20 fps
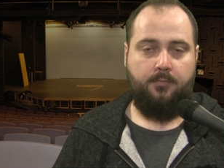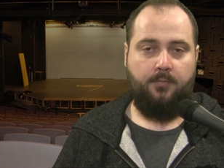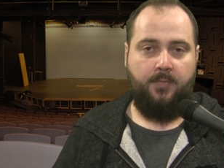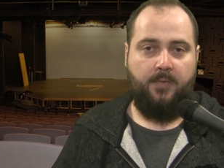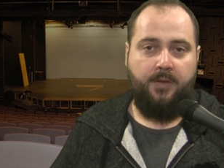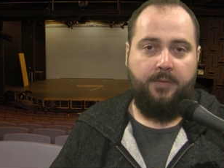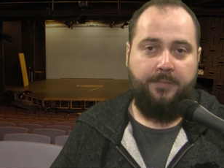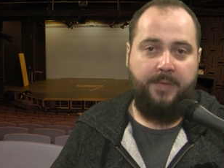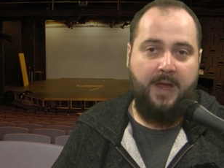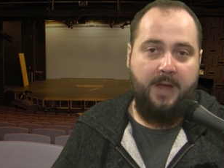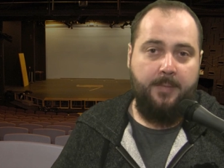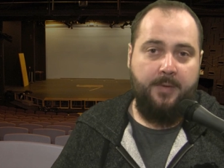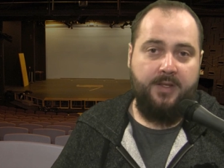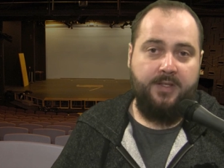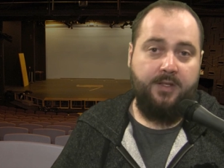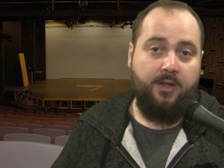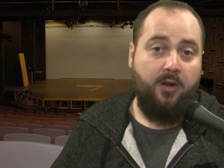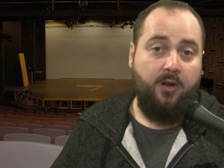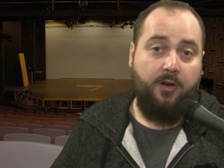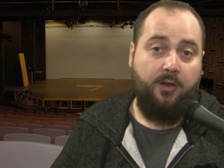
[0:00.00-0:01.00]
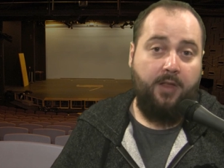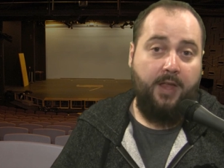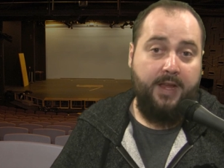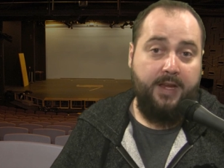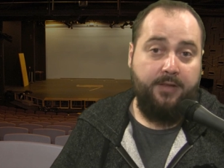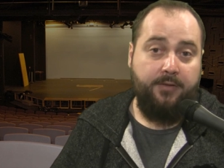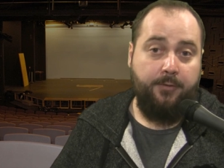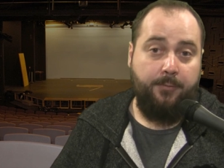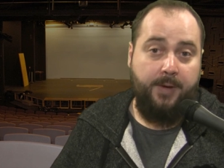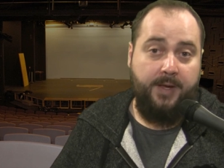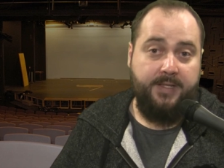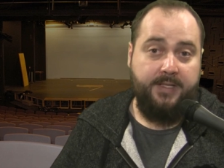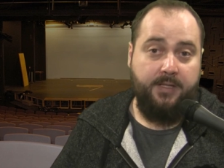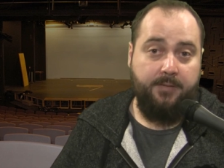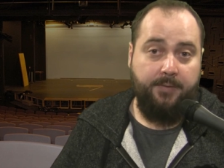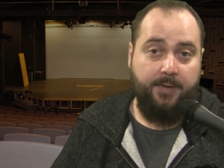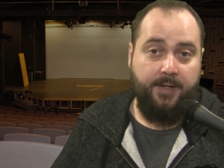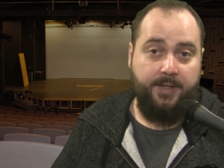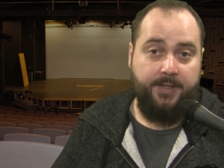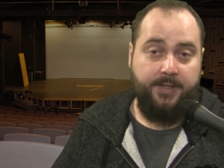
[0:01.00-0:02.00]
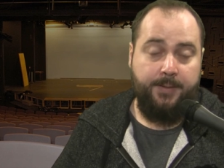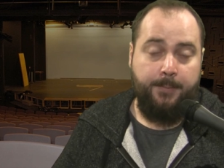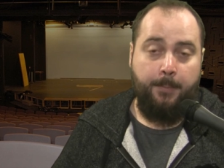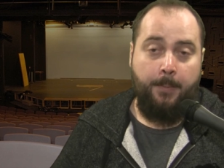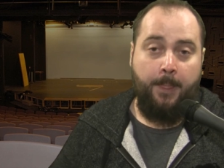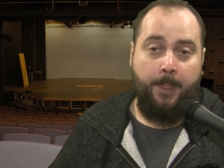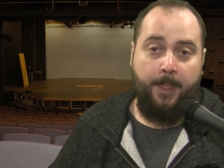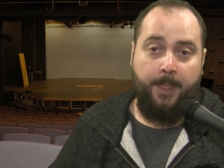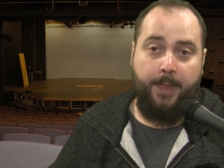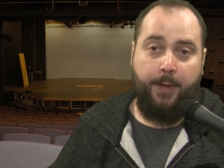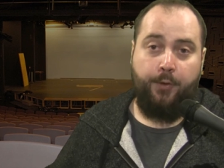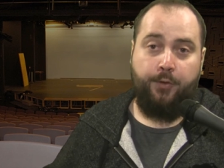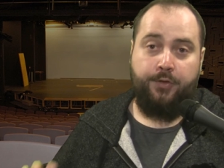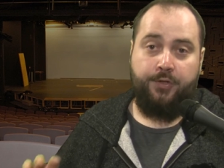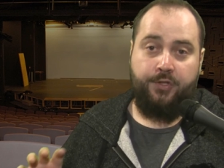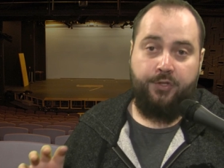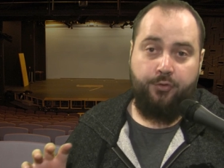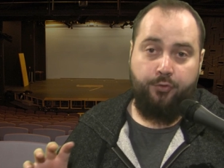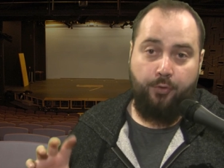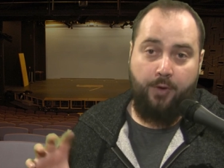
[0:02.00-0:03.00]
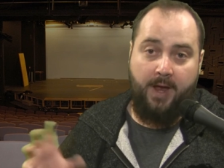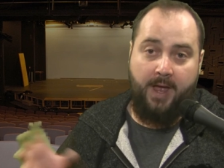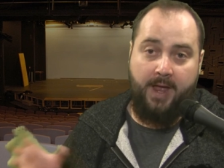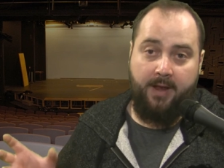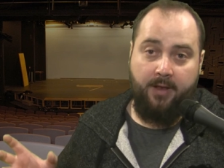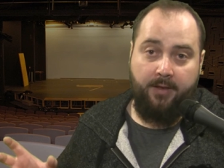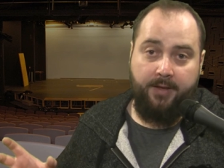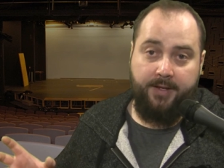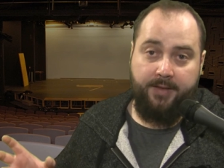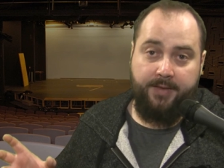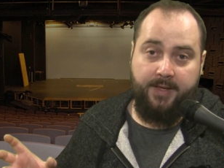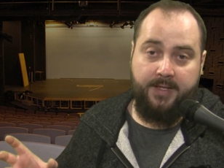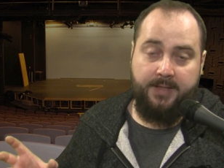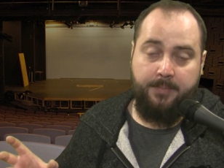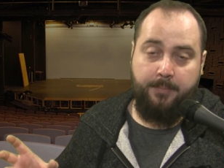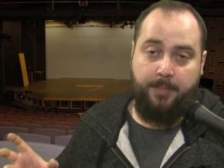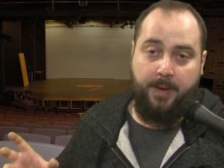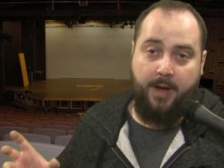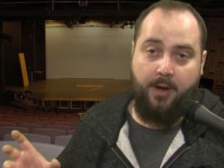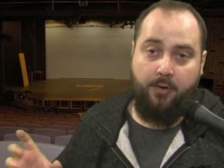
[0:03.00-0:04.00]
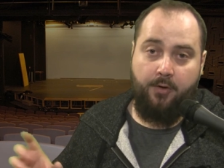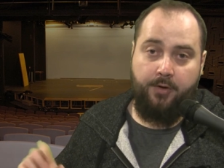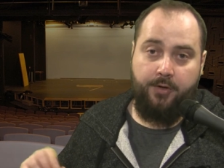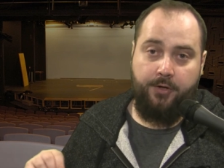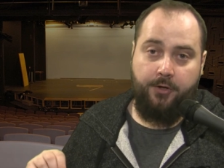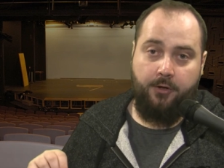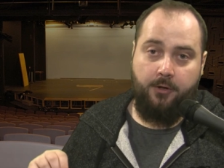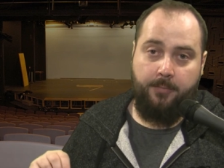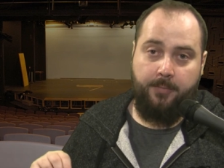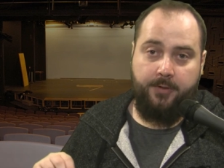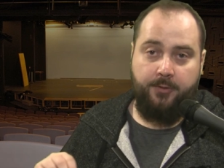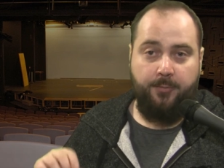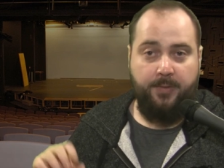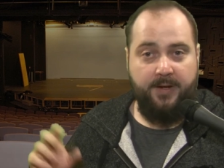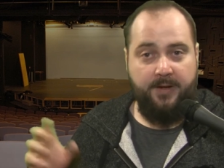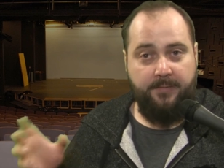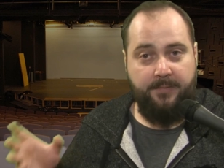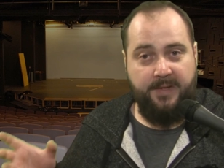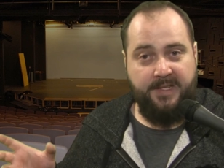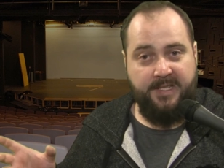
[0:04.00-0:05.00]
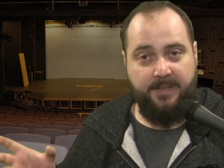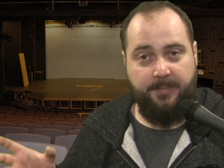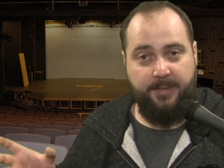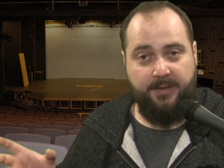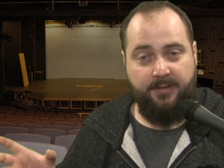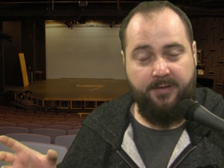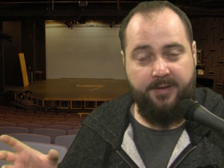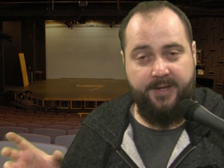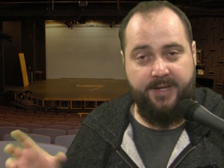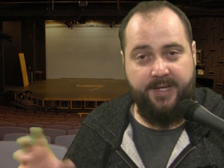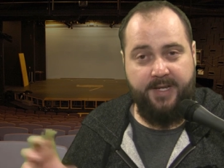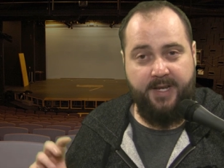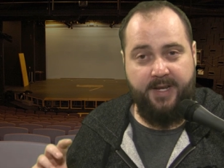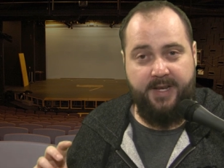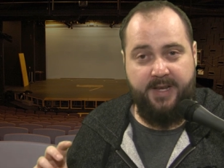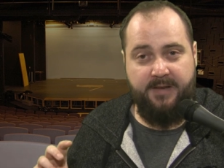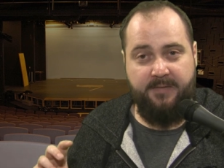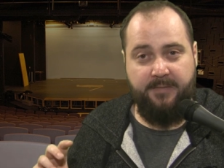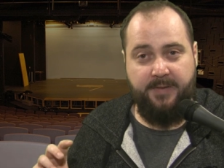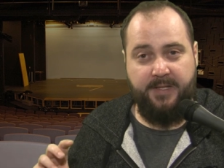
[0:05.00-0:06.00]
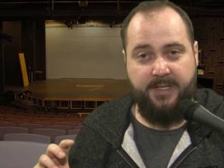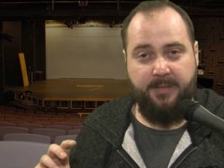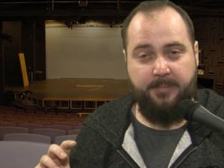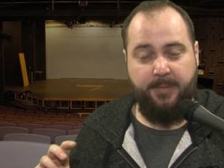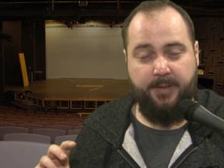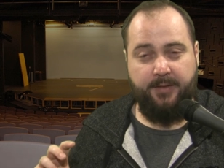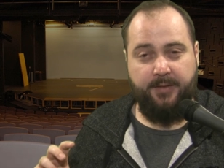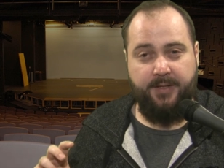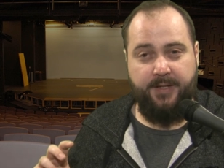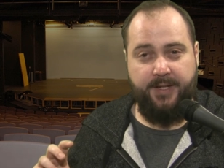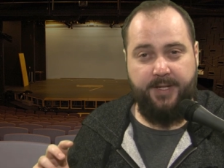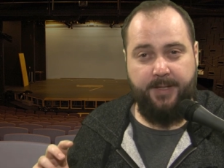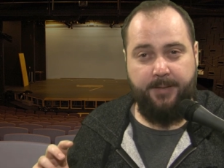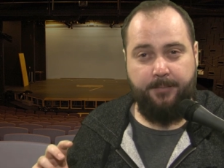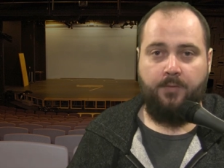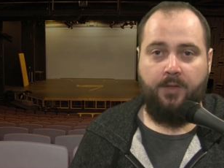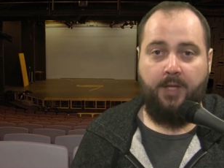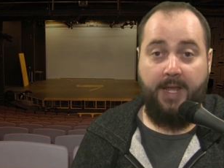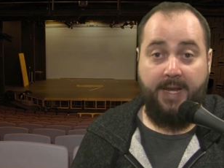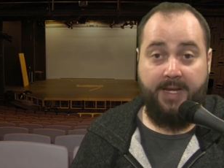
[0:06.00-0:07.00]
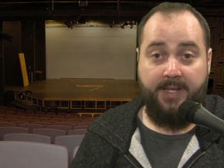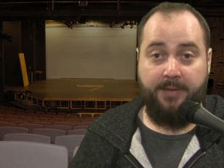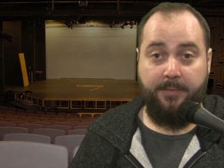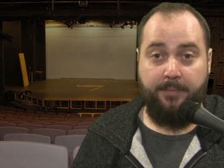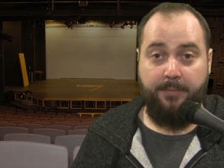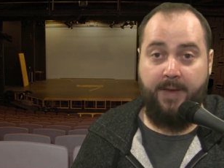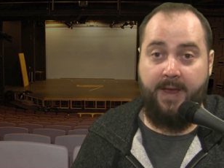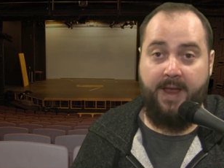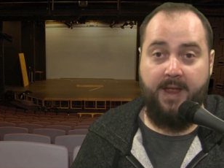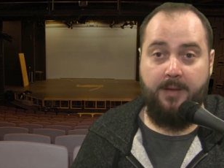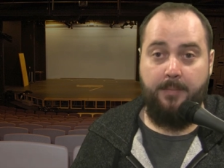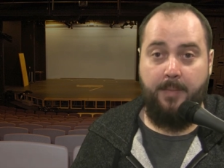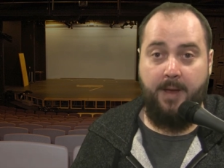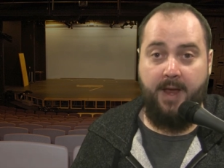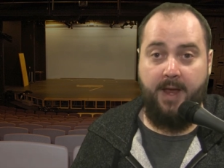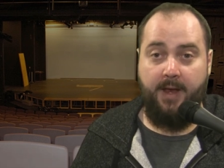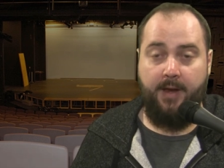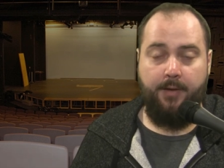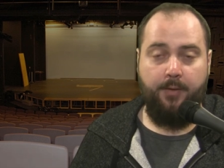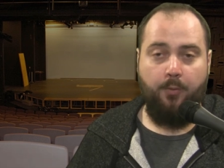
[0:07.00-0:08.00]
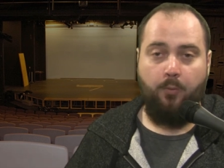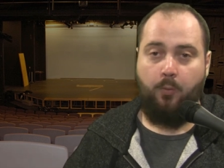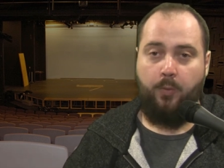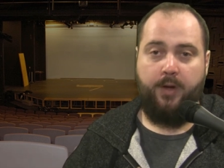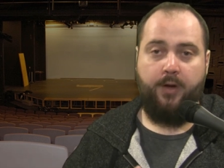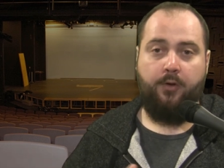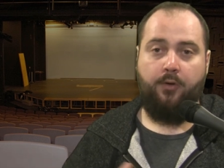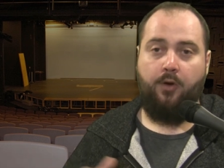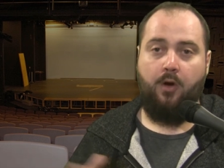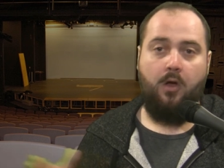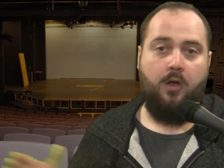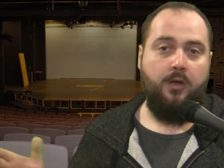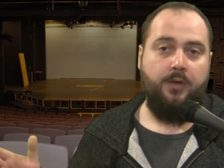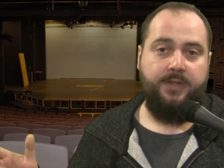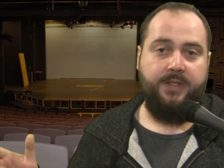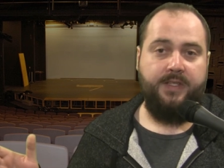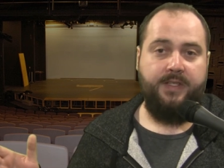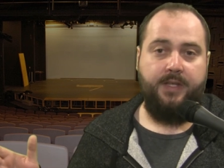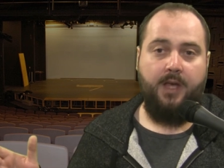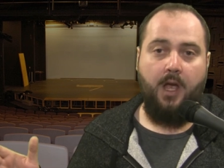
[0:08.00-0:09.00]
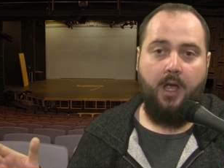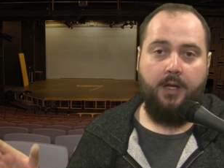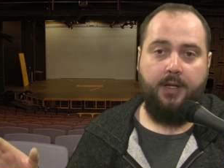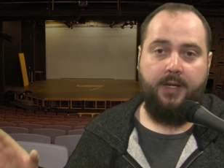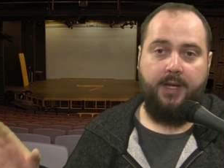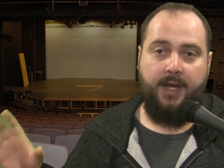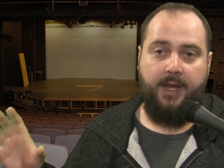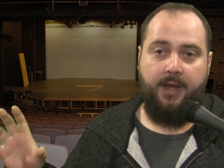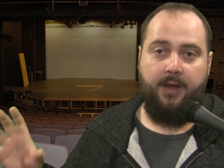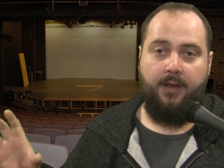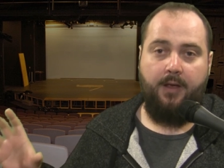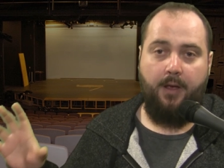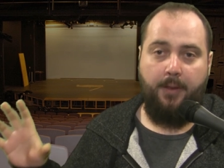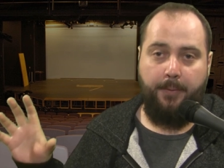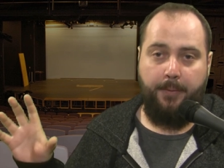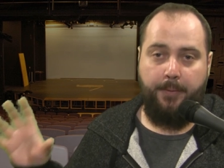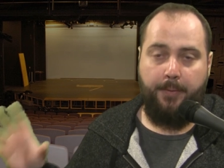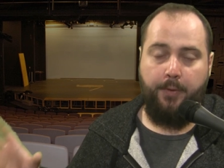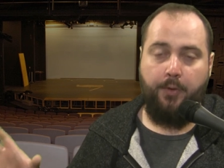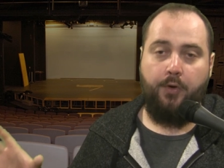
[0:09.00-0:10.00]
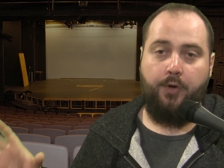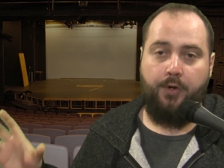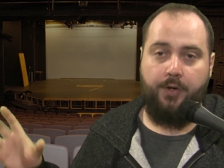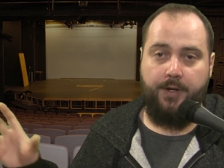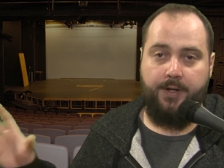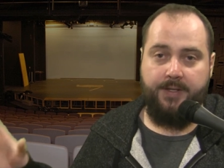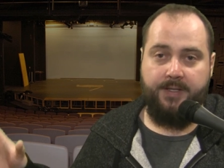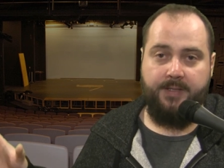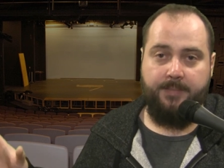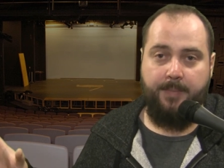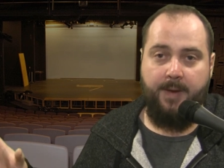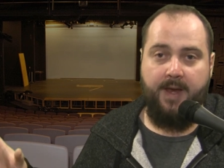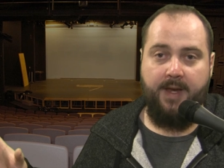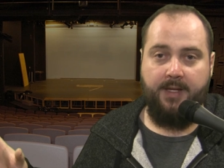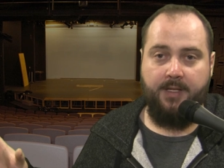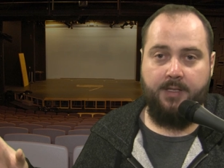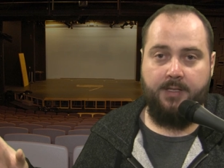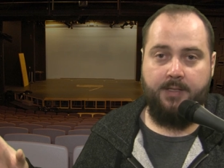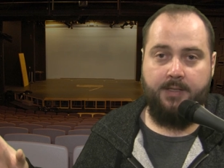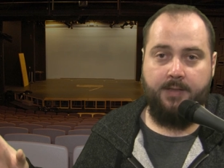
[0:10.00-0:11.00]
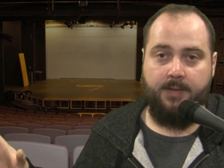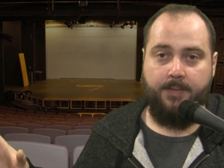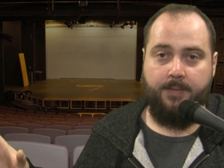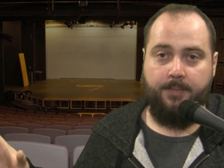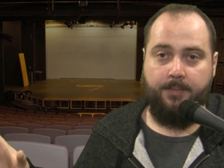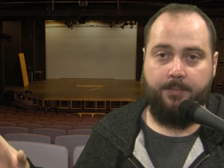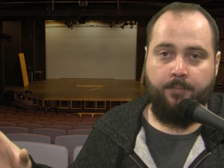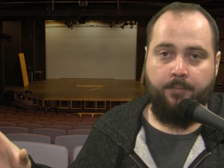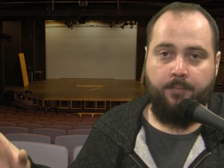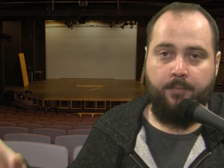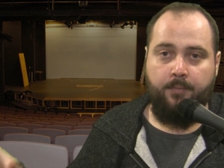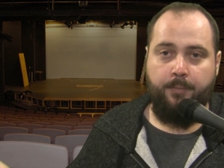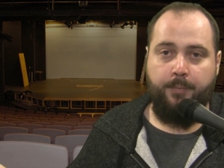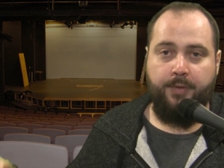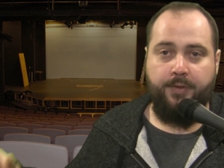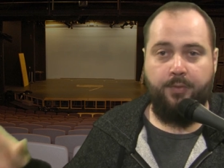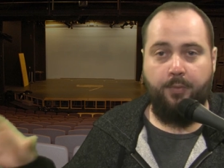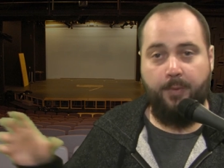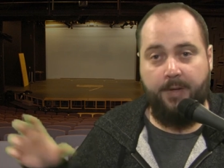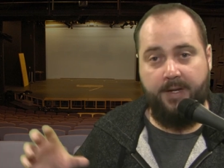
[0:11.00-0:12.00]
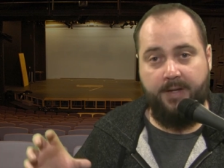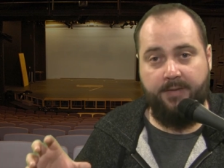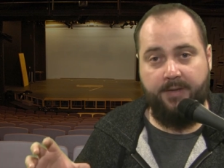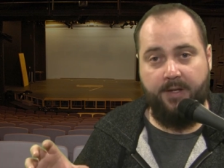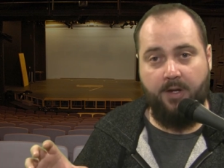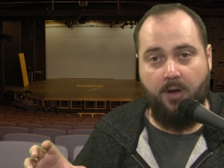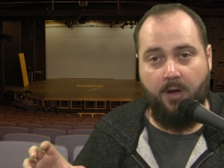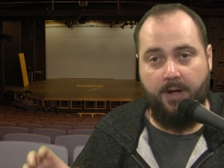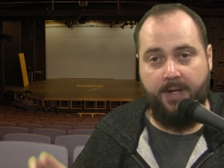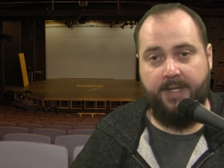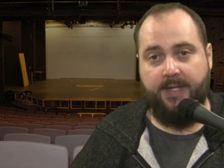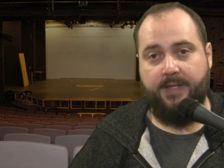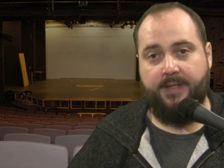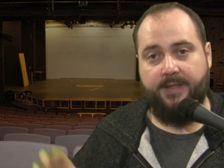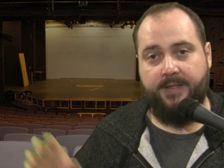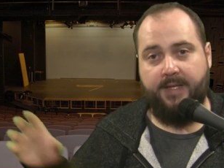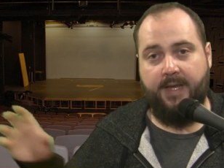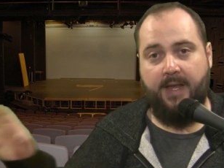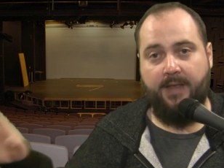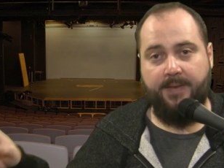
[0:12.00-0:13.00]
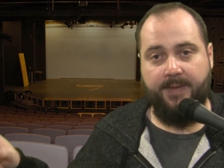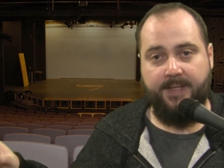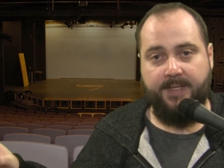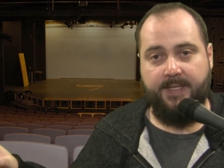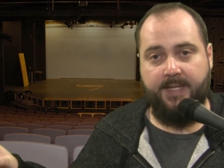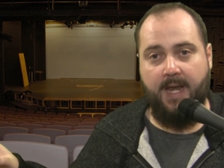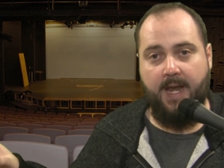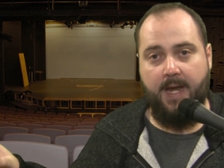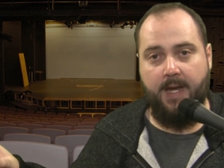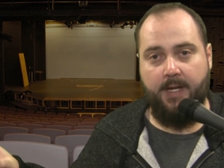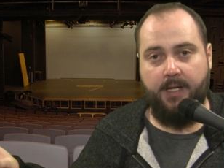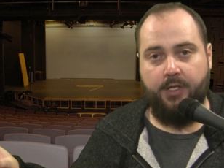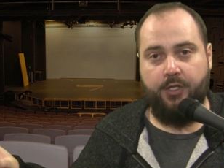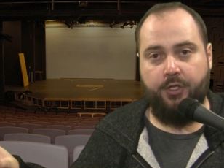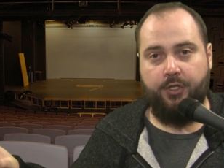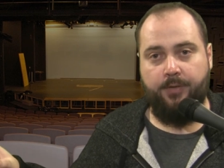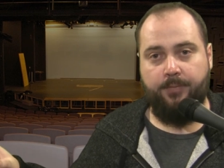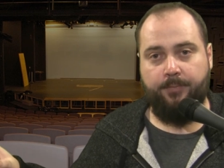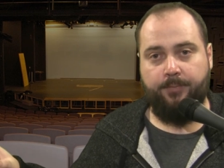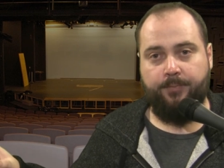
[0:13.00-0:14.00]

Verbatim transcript: The famous are like the rest of us. They're straddling this barrier between visibility and invisibility. Like the fan man, we're all stuck in a third space between the audience and the stage.